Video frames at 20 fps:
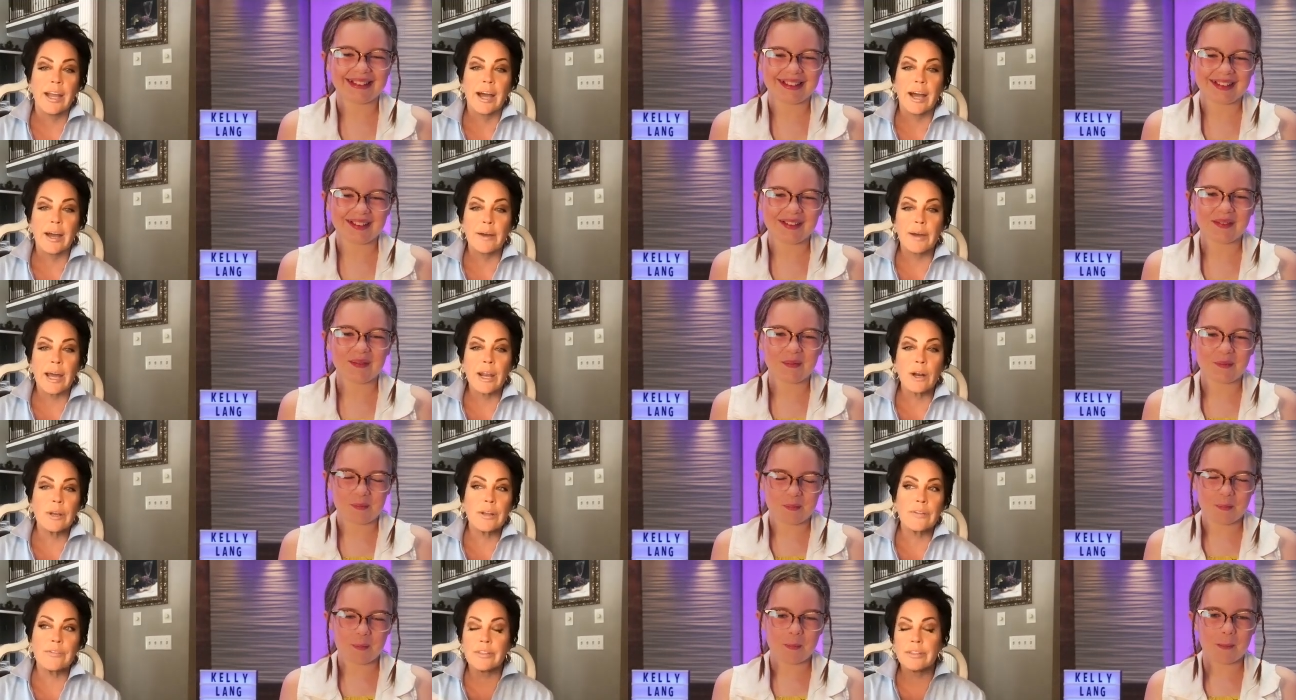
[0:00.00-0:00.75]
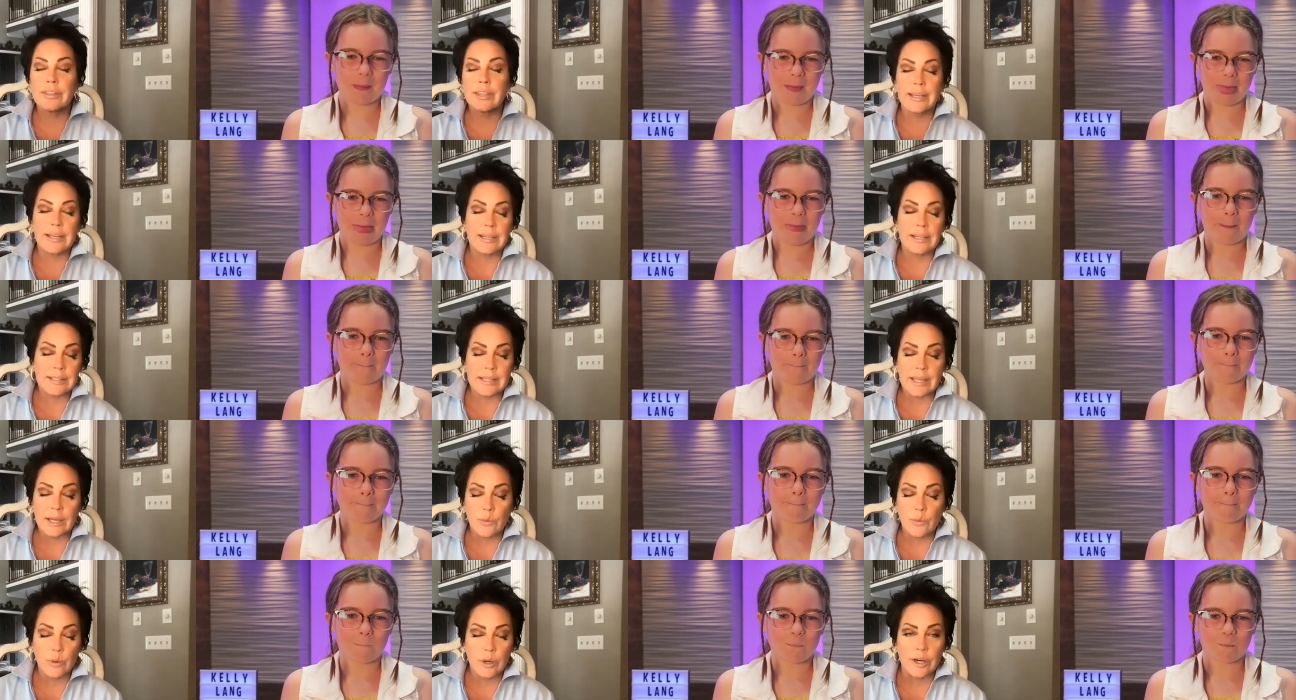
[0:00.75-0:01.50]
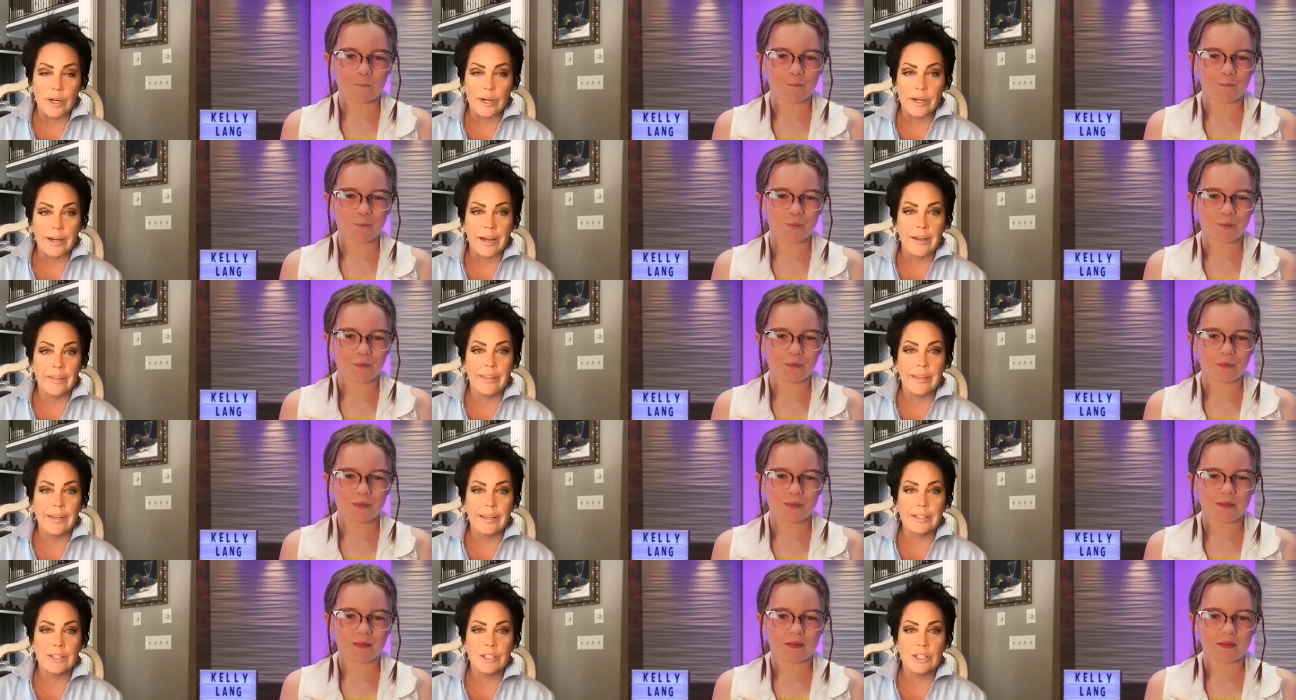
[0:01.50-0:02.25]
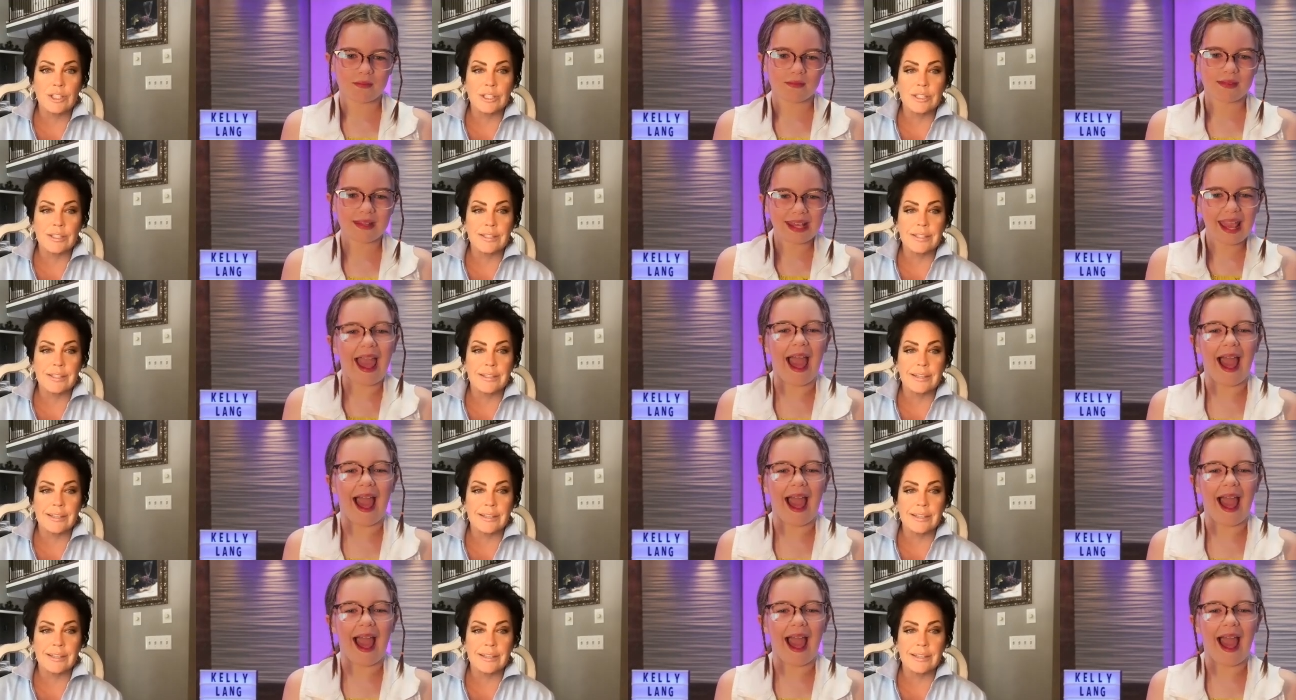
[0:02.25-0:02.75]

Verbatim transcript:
Speaker 1: I, I don't even think it's like work. I think it's just yeah.